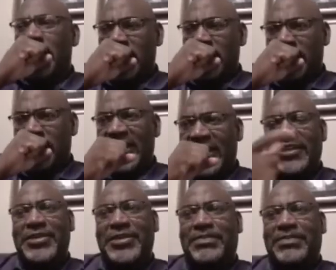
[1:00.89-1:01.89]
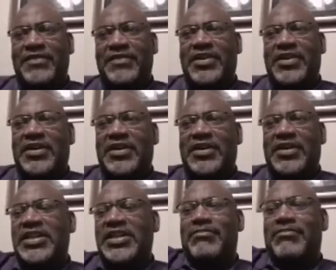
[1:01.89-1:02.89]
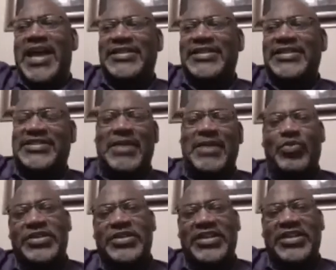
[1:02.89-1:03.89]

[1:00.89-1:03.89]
and the people of um, Nehemiah's time, the ones that